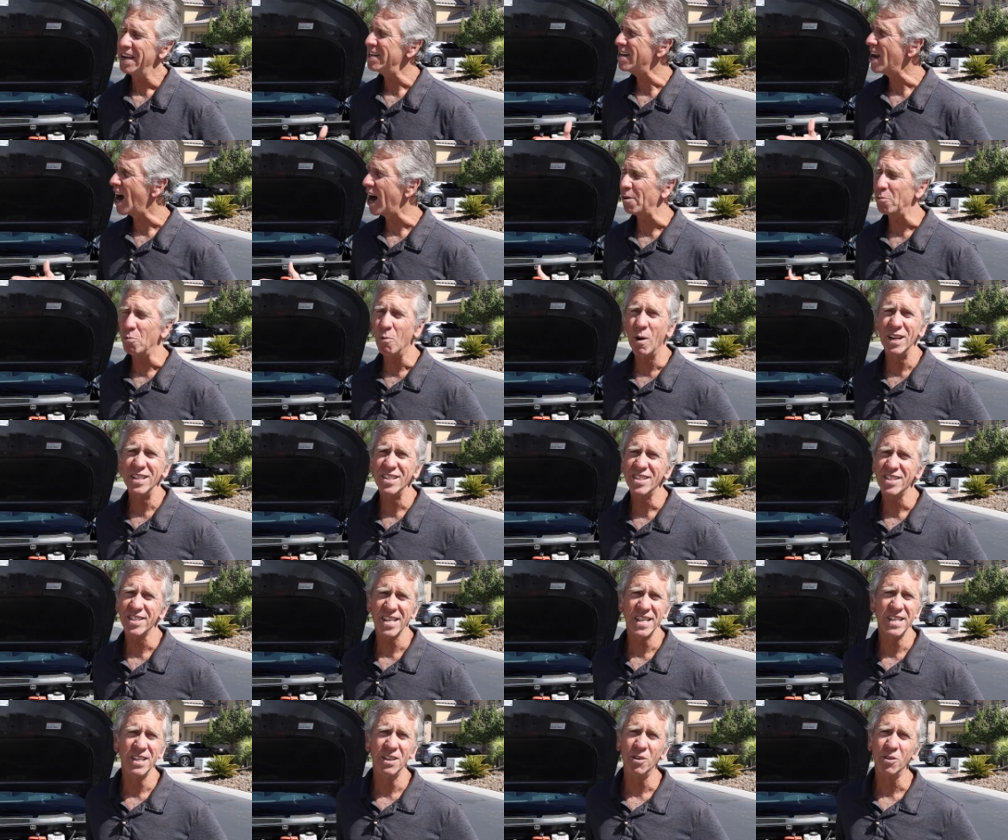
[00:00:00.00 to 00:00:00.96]
Not one
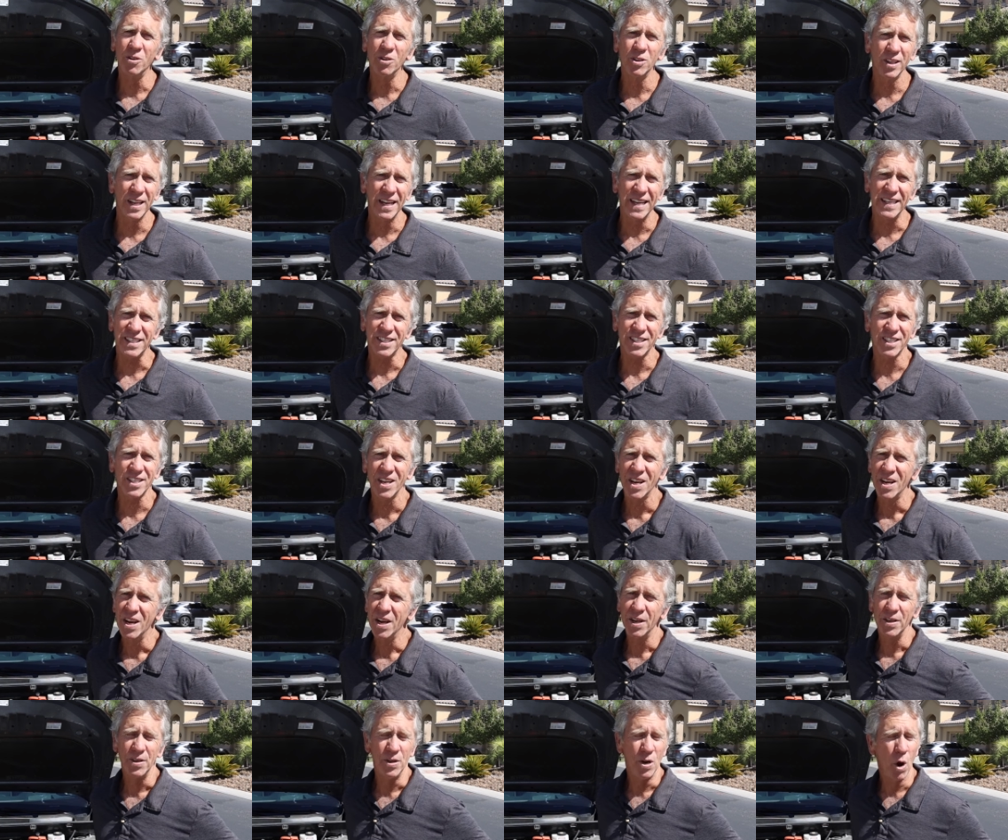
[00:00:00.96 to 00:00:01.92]
single glitch,
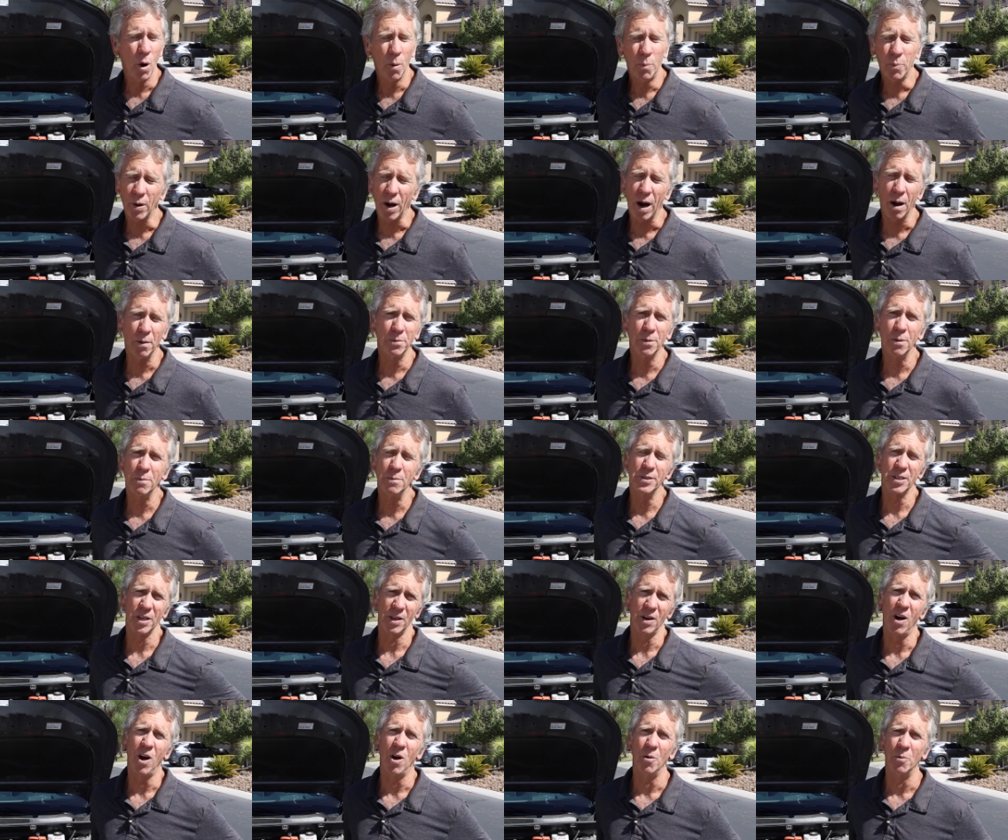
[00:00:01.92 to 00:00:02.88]
no
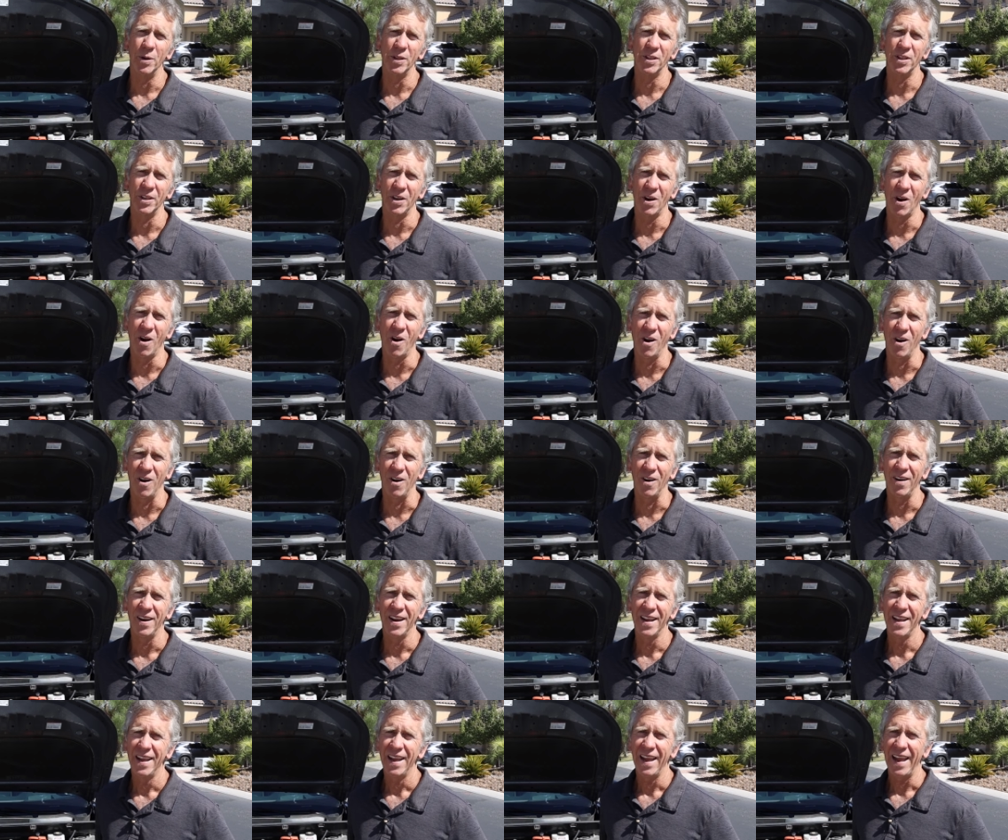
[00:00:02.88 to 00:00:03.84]
problems at all with the car,
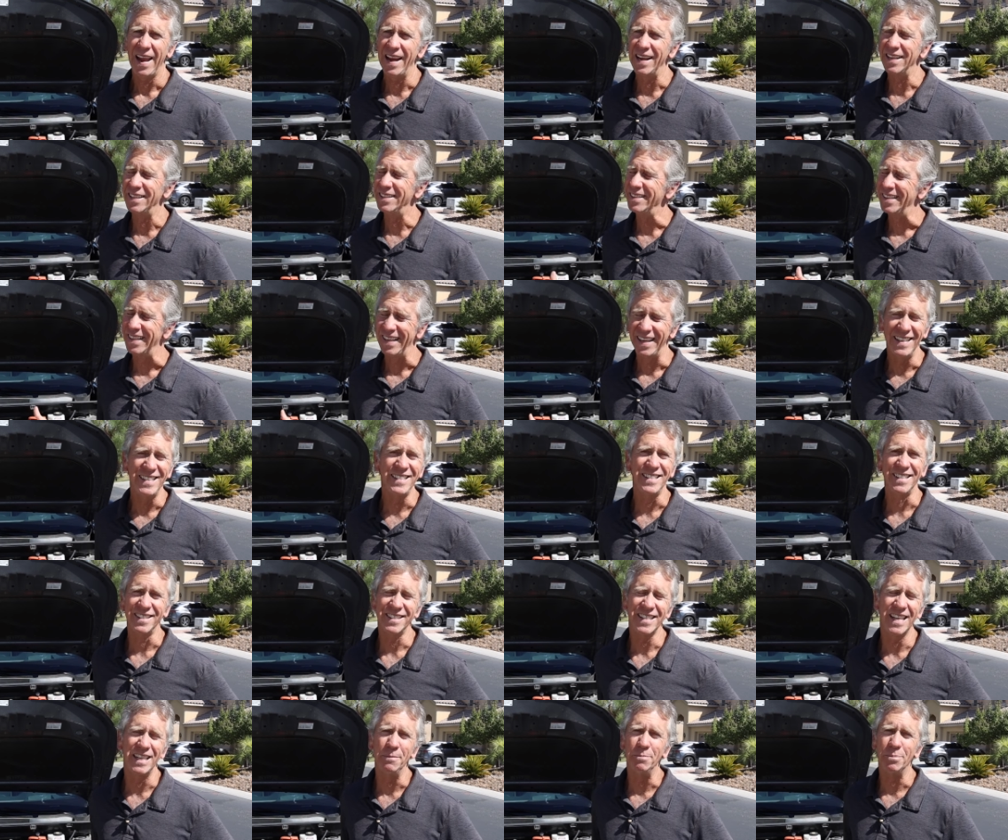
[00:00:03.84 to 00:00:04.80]
and it
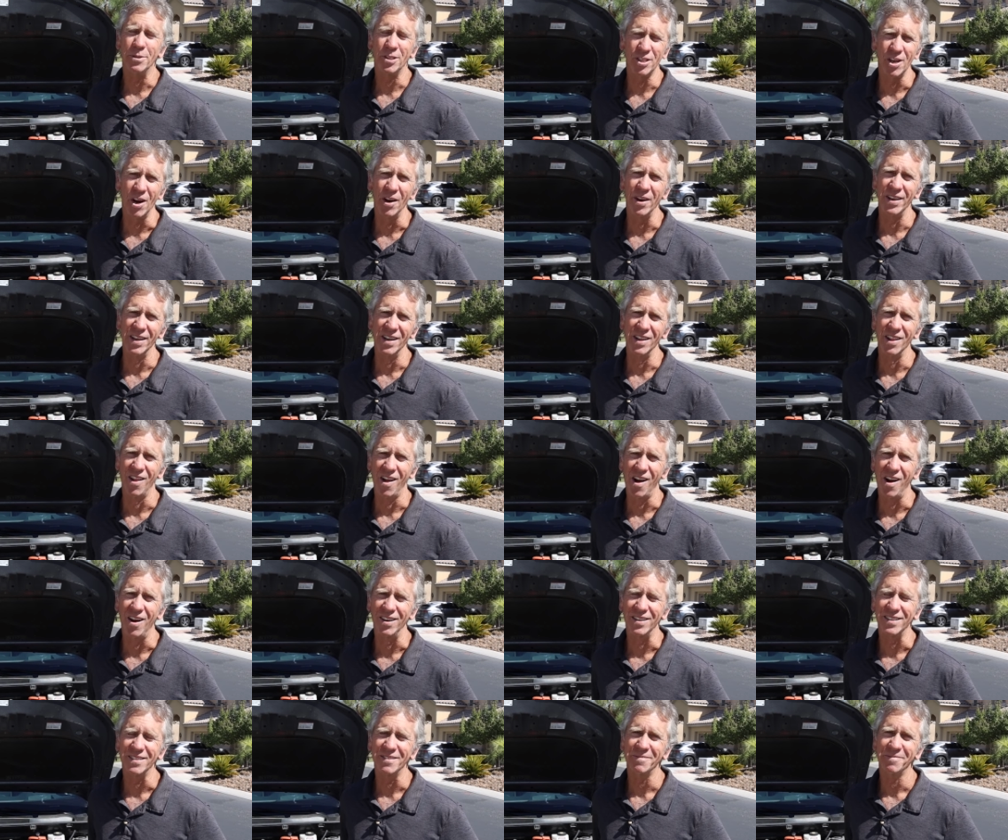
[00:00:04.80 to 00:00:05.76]
just keeps chugging
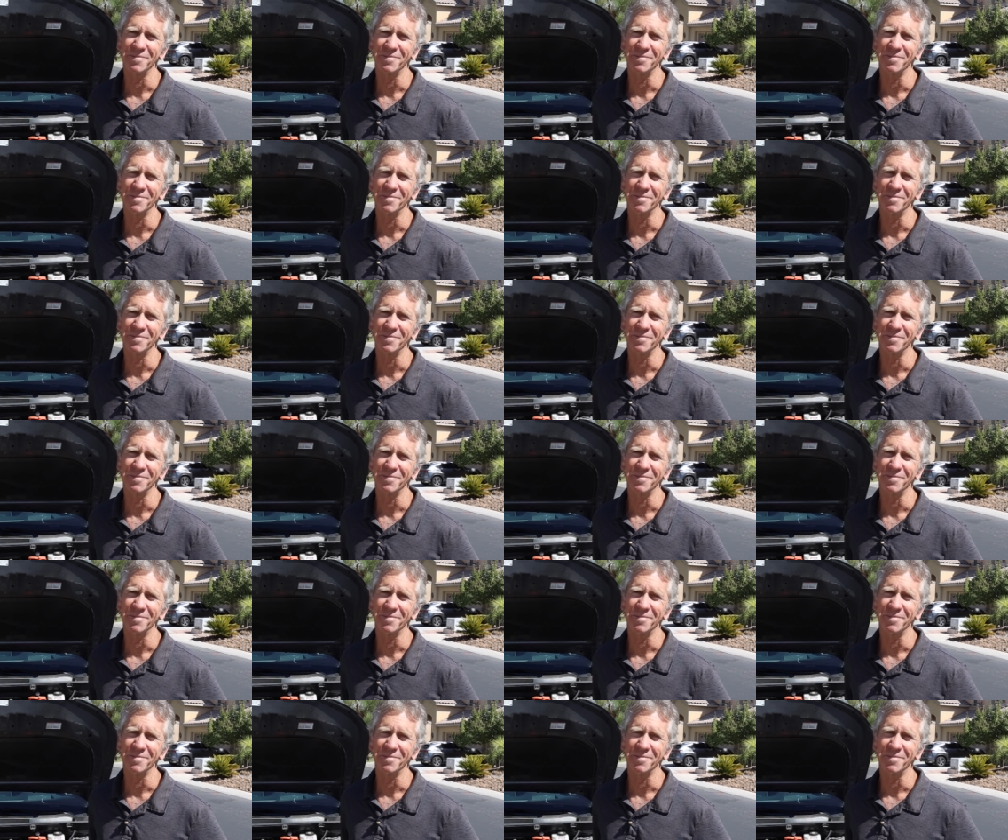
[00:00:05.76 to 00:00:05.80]
along.